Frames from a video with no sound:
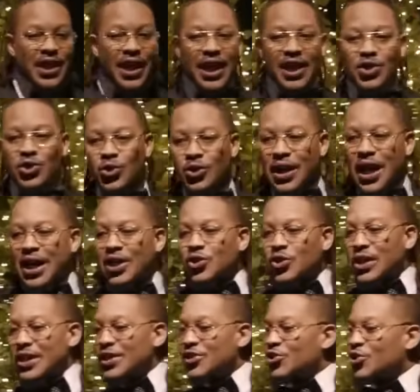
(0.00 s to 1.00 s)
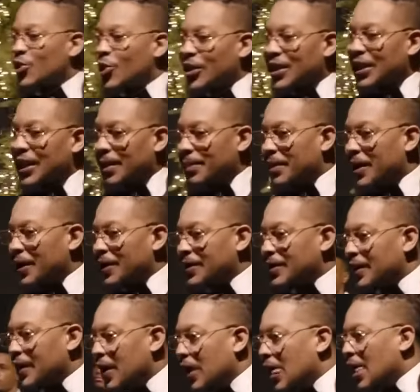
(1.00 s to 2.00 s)
angel actually is talking about.
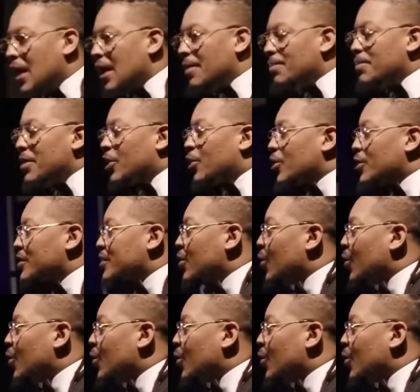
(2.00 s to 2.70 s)
Because the